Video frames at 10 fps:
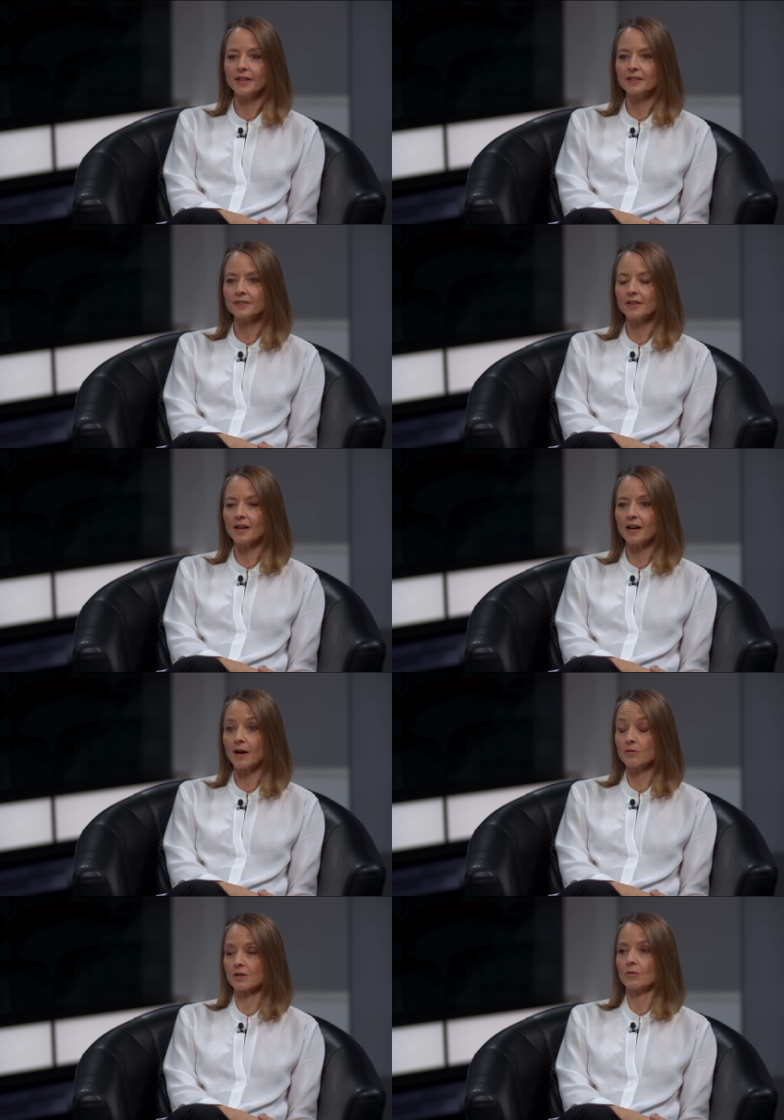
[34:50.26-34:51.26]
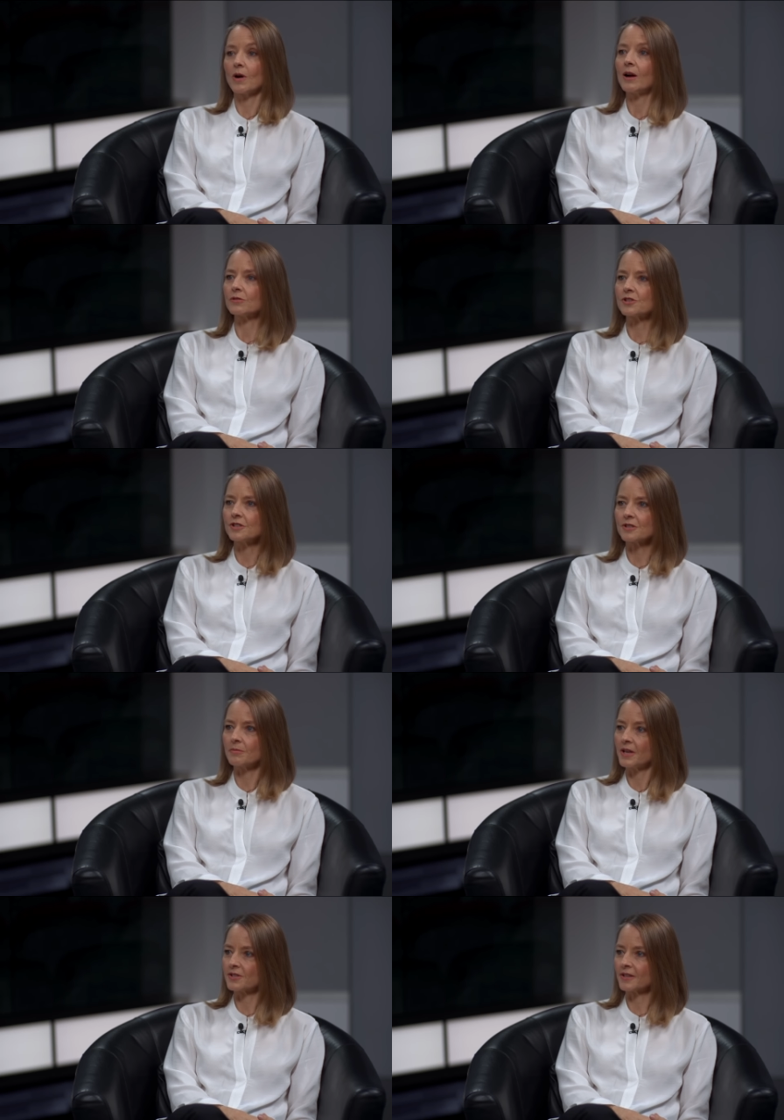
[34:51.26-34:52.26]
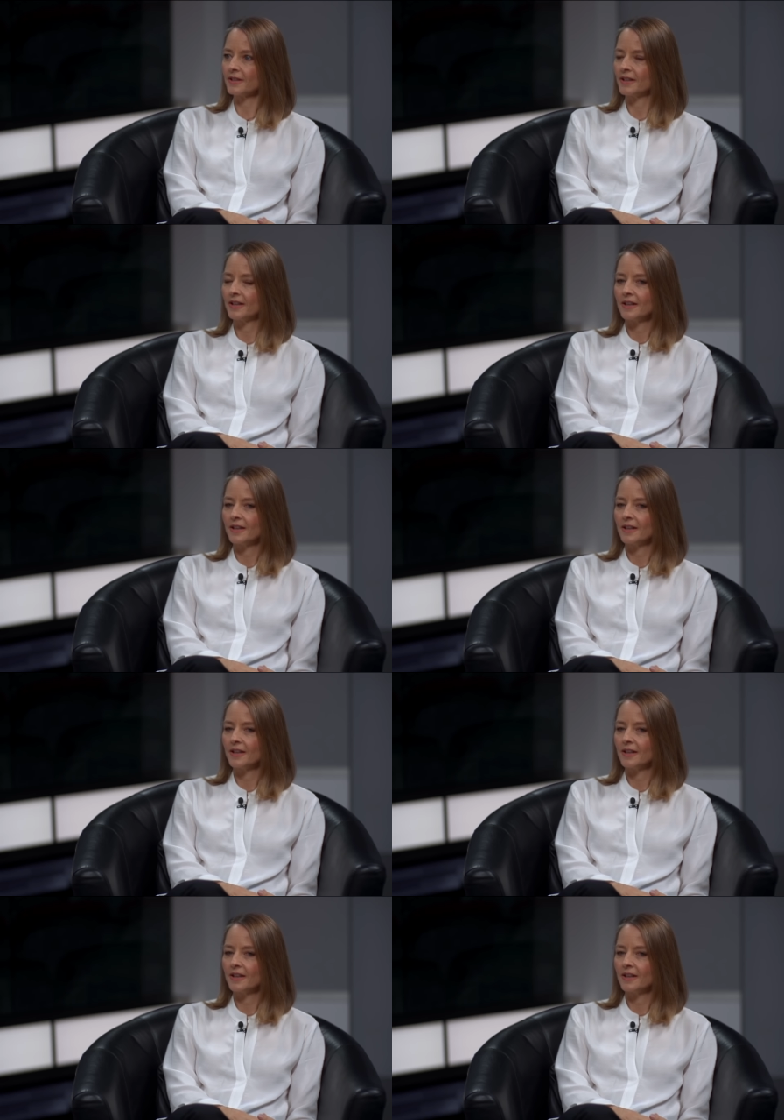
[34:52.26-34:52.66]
and uh, I was like, wow, she's amazing.